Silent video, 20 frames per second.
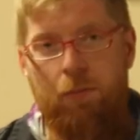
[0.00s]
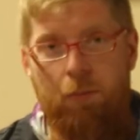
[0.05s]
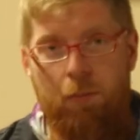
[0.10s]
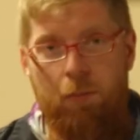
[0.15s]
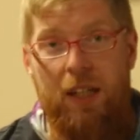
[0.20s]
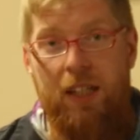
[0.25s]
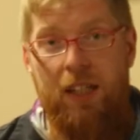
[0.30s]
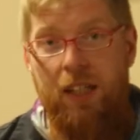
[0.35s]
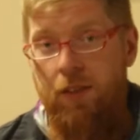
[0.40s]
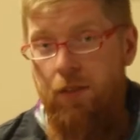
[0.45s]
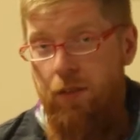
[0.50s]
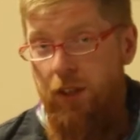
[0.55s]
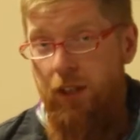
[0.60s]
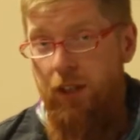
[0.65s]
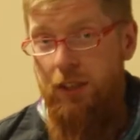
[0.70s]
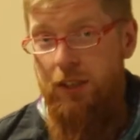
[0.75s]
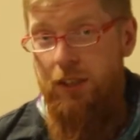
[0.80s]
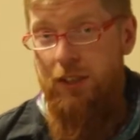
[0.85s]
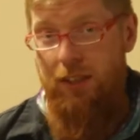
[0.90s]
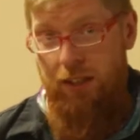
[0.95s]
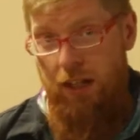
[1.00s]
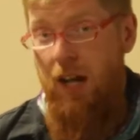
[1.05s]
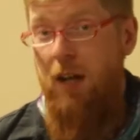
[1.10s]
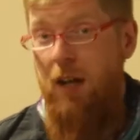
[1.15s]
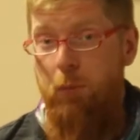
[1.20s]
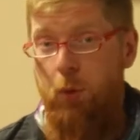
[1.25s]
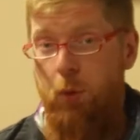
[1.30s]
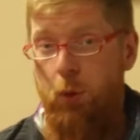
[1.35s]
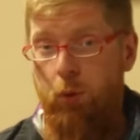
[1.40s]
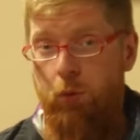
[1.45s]
Making things
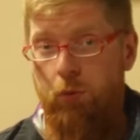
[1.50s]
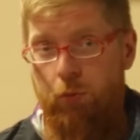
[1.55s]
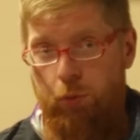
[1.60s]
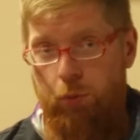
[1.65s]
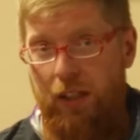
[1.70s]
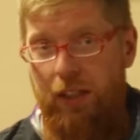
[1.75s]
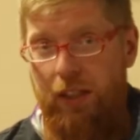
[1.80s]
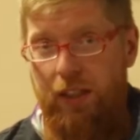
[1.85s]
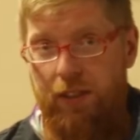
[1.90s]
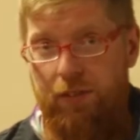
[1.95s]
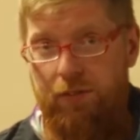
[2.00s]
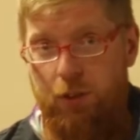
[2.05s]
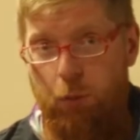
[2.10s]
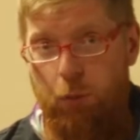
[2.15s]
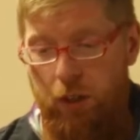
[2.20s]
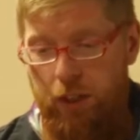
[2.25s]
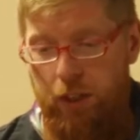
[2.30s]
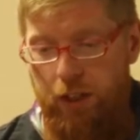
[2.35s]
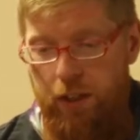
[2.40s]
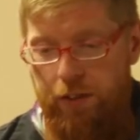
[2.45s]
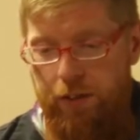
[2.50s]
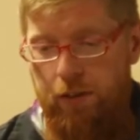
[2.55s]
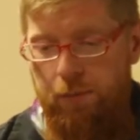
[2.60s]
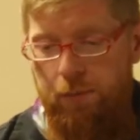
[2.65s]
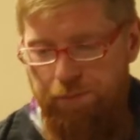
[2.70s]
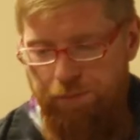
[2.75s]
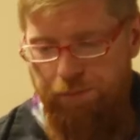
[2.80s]
not move relative to one another.